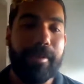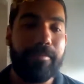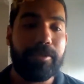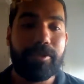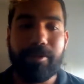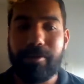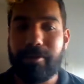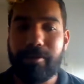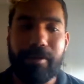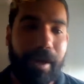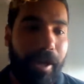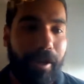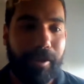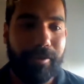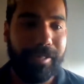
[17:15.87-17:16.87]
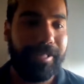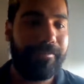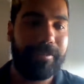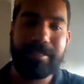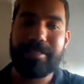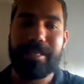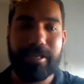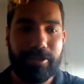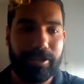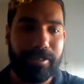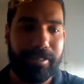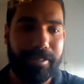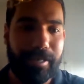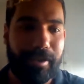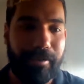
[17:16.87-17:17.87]
So I'll leave this here just
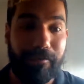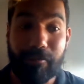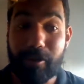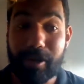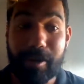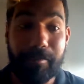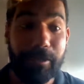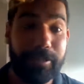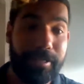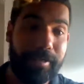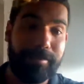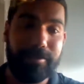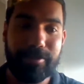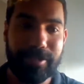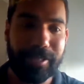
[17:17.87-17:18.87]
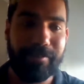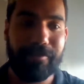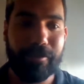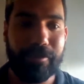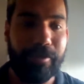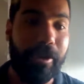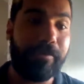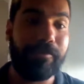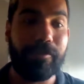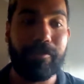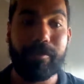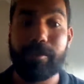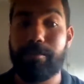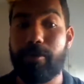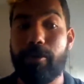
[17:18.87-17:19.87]
for a couple of seconds to give you an overview
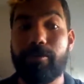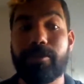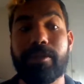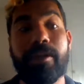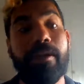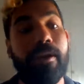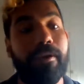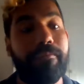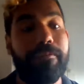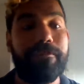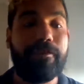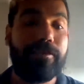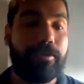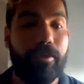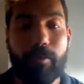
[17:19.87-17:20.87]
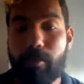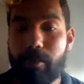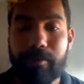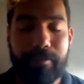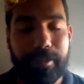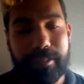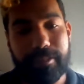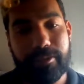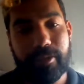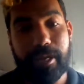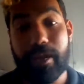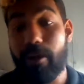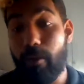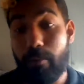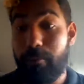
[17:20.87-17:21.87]
of the polls. We've used all of these
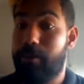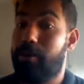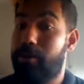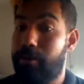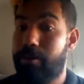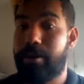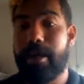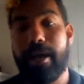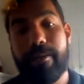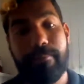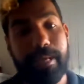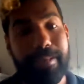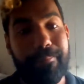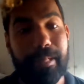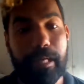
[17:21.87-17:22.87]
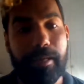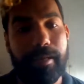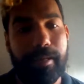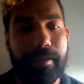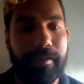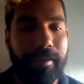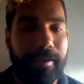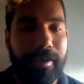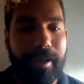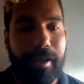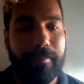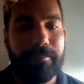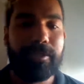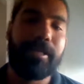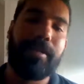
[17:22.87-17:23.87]
today, or will imminently,
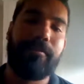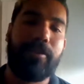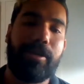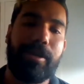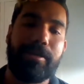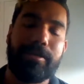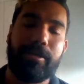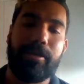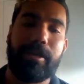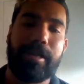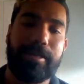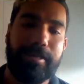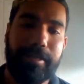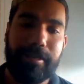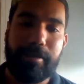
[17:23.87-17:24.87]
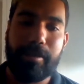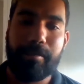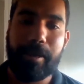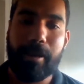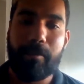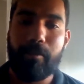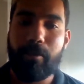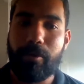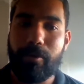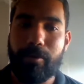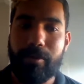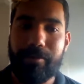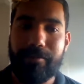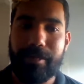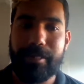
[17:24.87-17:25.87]
to give you guys a good idea about what
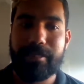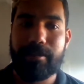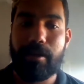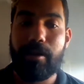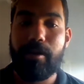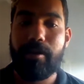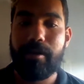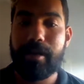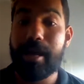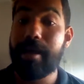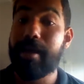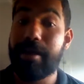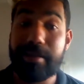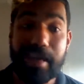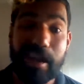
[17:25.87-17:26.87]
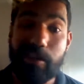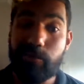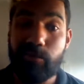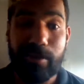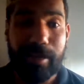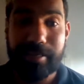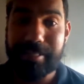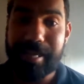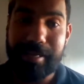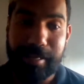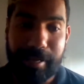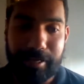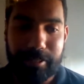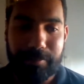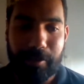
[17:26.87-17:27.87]
all of these are and how a
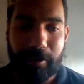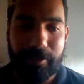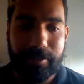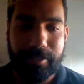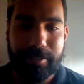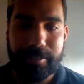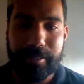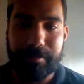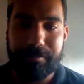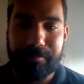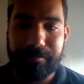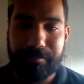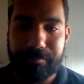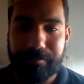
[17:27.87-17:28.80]
delegate experiences them.